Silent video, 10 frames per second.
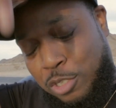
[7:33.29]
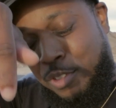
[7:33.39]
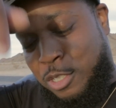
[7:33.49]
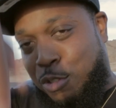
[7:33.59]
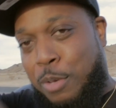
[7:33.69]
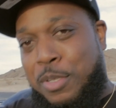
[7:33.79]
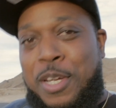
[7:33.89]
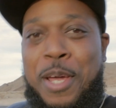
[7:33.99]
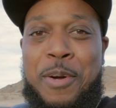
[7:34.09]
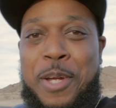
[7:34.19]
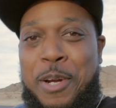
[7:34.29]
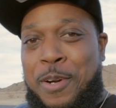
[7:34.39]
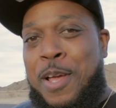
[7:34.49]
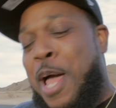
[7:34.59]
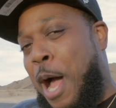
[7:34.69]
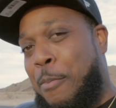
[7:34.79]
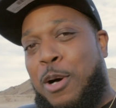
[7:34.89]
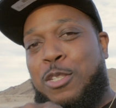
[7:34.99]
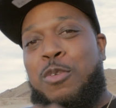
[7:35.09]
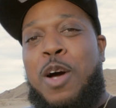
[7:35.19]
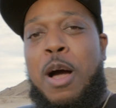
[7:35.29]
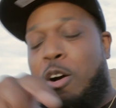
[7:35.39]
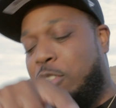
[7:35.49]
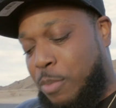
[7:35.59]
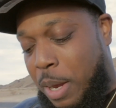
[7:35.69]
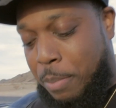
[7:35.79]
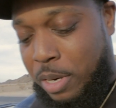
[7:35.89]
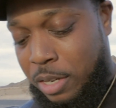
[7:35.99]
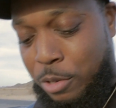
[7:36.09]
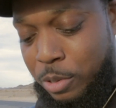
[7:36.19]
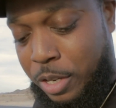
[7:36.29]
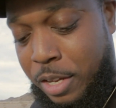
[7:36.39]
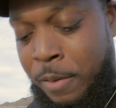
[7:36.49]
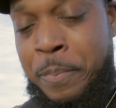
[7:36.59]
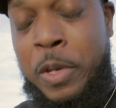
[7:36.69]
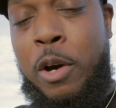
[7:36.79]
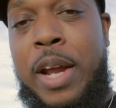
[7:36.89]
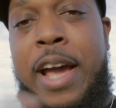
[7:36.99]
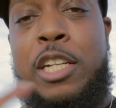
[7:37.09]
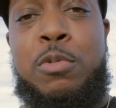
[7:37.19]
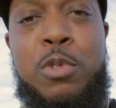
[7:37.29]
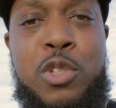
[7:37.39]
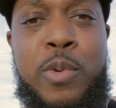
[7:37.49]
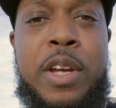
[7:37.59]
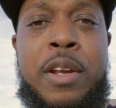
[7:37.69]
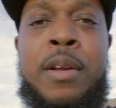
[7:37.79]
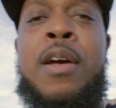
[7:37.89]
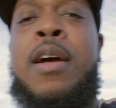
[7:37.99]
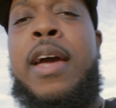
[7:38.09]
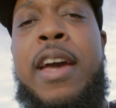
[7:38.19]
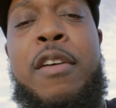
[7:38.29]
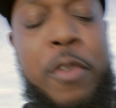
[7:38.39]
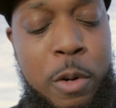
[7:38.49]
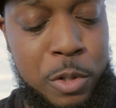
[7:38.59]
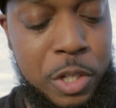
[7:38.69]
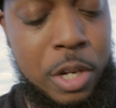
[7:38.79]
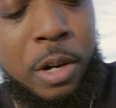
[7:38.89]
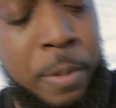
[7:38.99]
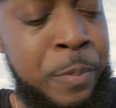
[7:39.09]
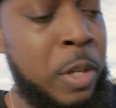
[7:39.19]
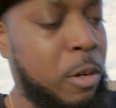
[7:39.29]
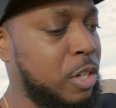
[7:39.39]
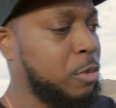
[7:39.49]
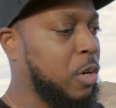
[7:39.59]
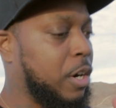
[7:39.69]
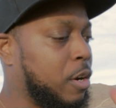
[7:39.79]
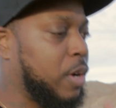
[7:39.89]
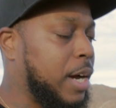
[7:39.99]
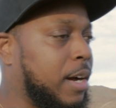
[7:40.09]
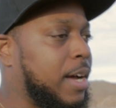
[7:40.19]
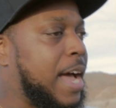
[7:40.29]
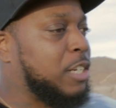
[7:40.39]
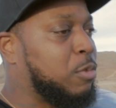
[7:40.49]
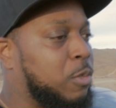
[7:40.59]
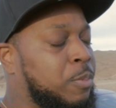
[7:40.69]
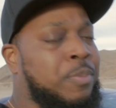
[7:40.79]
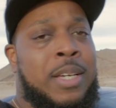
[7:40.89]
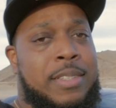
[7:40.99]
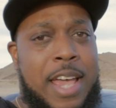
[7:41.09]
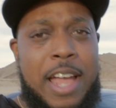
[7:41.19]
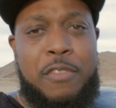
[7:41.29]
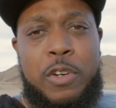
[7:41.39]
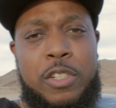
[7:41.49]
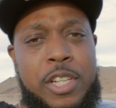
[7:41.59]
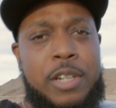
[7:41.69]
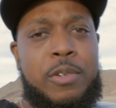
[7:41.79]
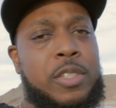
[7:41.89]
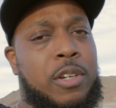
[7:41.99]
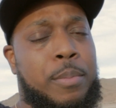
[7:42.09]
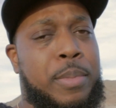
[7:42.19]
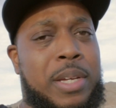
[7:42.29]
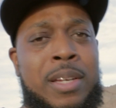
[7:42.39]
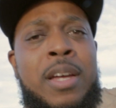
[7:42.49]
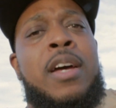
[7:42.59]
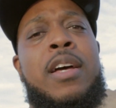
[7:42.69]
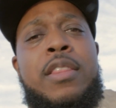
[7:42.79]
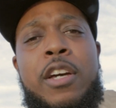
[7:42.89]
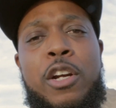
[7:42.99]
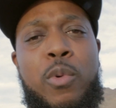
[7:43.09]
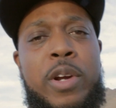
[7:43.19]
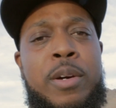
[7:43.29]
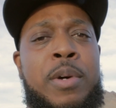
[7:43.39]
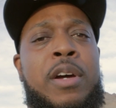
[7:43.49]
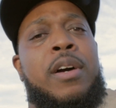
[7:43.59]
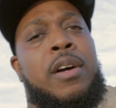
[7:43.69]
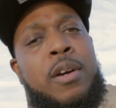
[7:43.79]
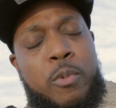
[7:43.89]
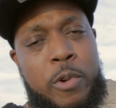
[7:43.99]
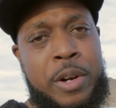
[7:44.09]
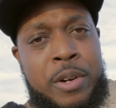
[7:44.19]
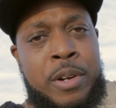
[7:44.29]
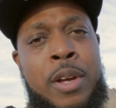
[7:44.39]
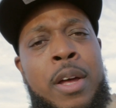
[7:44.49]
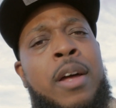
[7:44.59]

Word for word: description down here. I also might put a little link on the actual screen, and for those of y'all who just want to know the actual tag for the channel, is going to be the Grim Runner